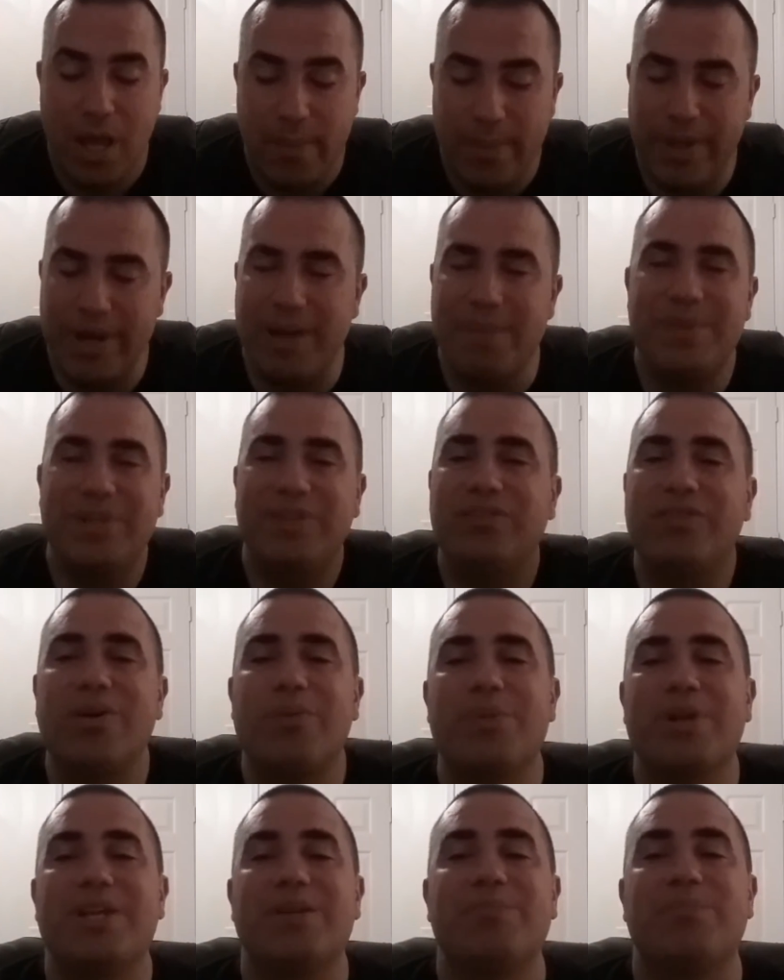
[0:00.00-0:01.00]
But I mean,
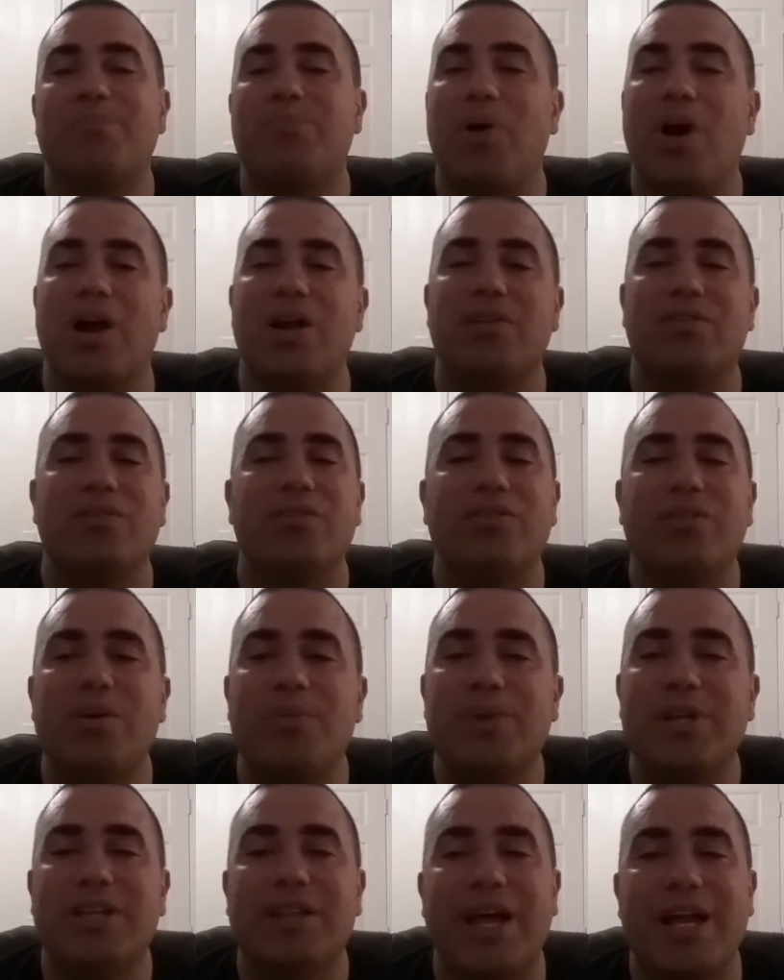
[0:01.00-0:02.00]
so many parts, and
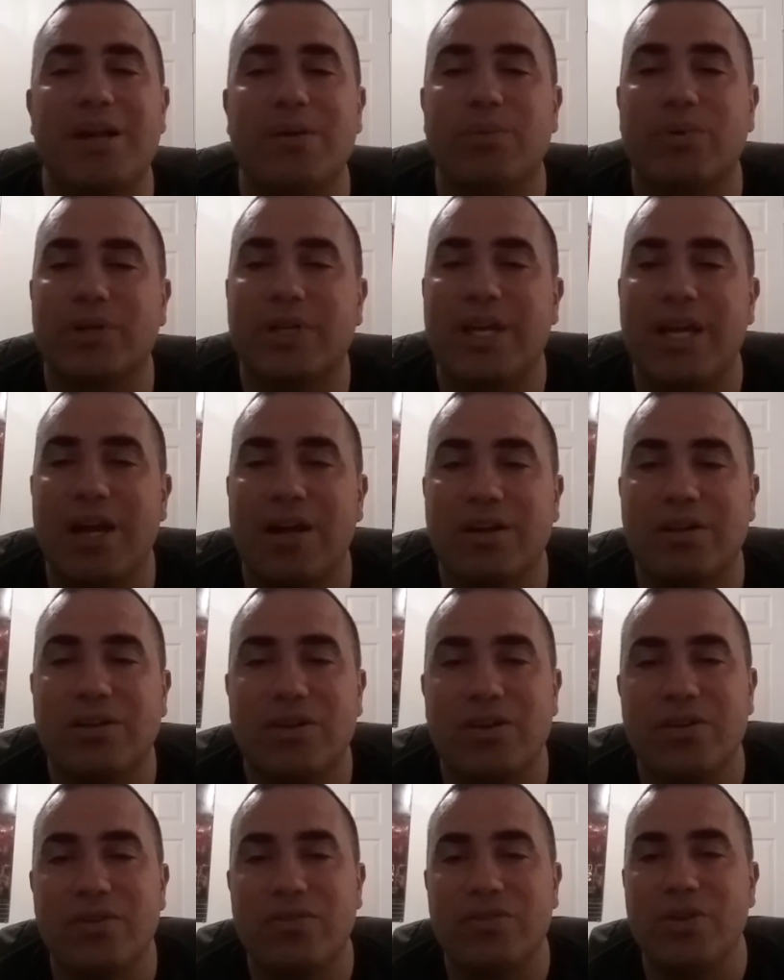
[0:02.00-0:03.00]
so many likable
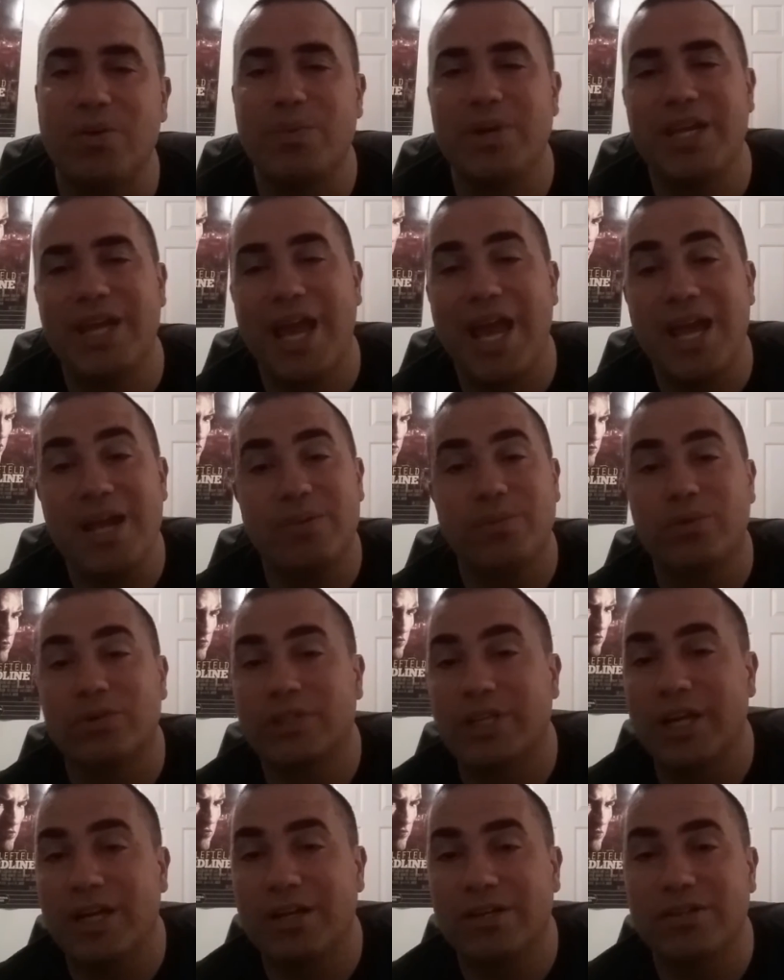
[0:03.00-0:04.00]
characters, so many
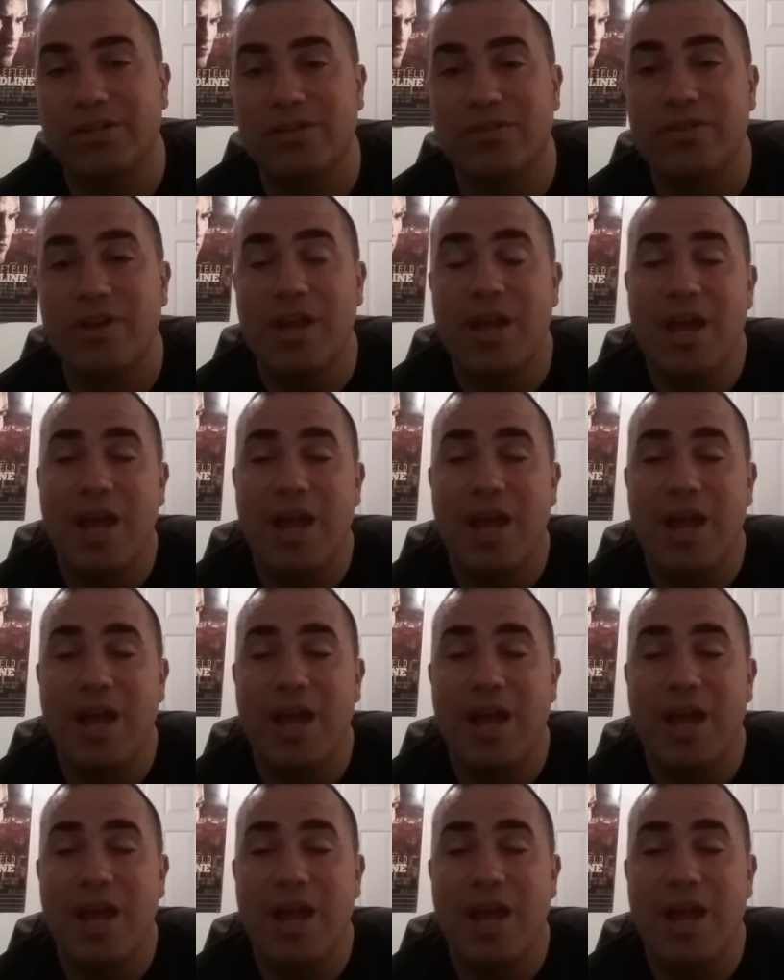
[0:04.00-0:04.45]
hateable characters.